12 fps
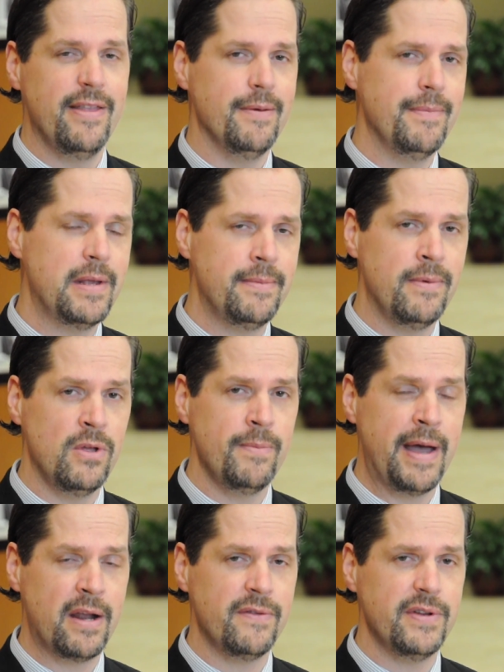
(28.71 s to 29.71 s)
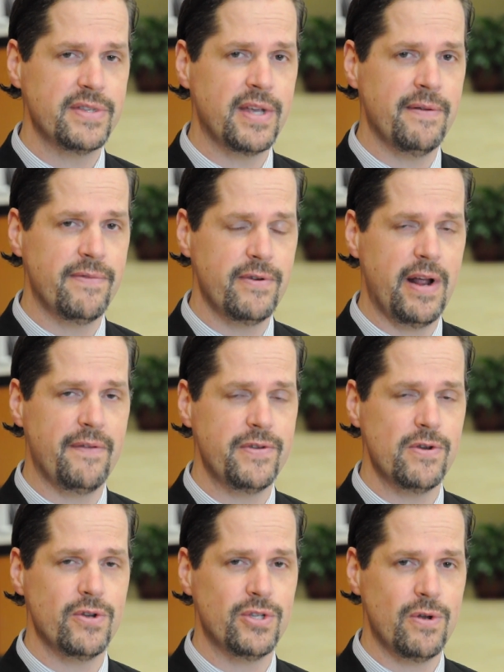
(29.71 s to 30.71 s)
the minimal amount of discomfort
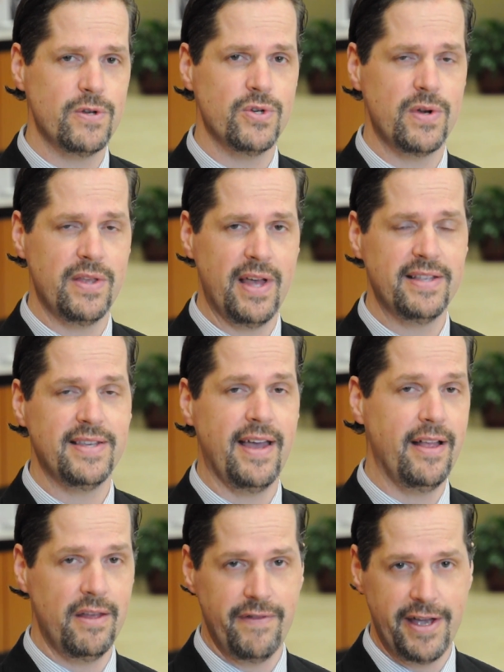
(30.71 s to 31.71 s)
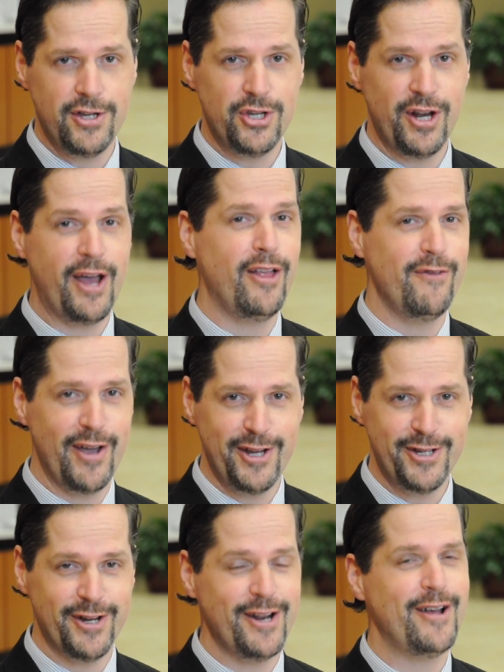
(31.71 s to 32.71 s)
after your surgery, and that's elevation,
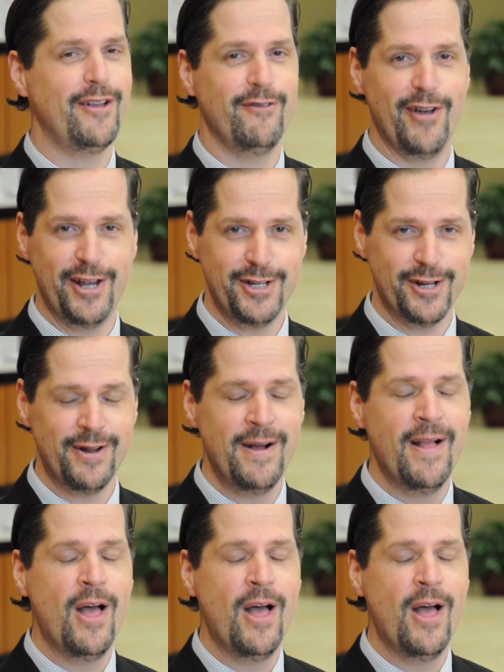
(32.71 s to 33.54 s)
elevation, and elevation.